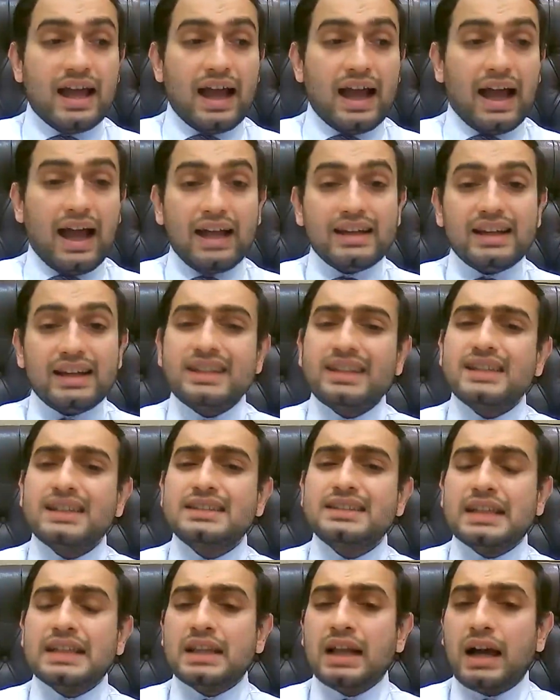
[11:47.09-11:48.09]
And it
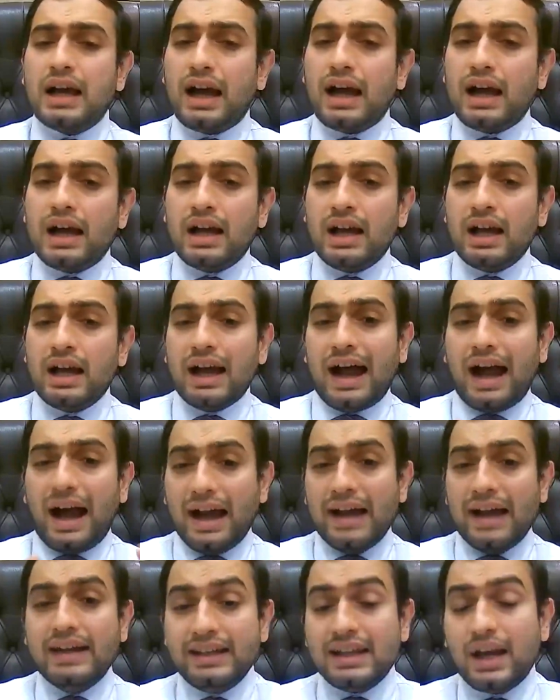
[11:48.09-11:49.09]
is the
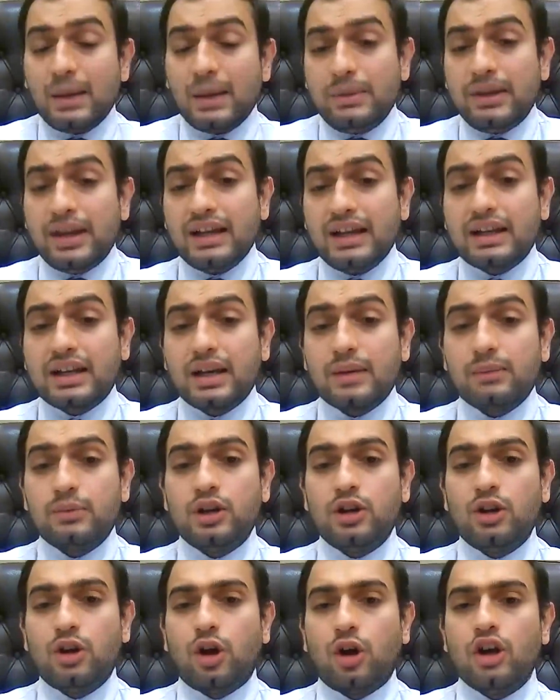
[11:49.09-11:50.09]
idea behind
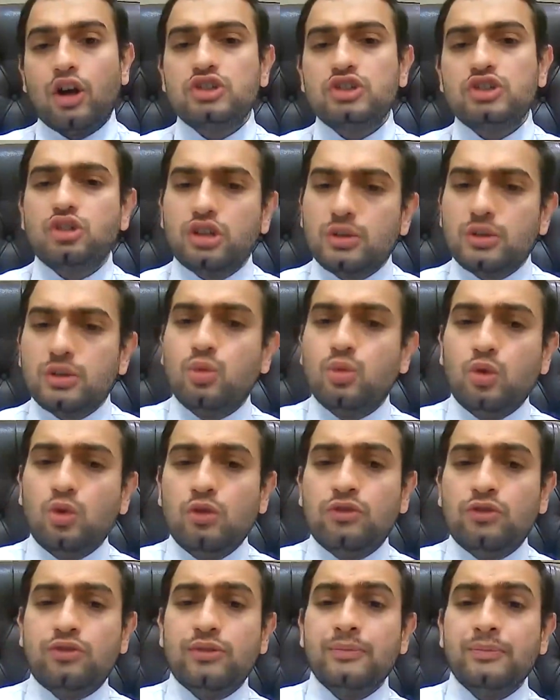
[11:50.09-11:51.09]
criminal law is to
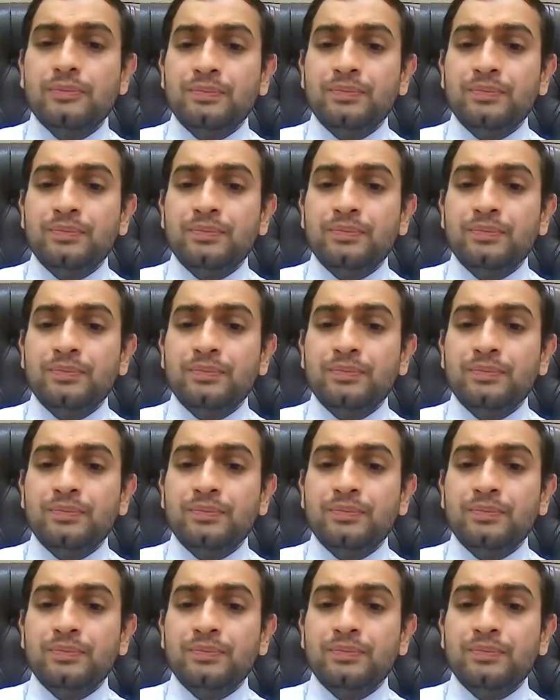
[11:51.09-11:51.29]
remove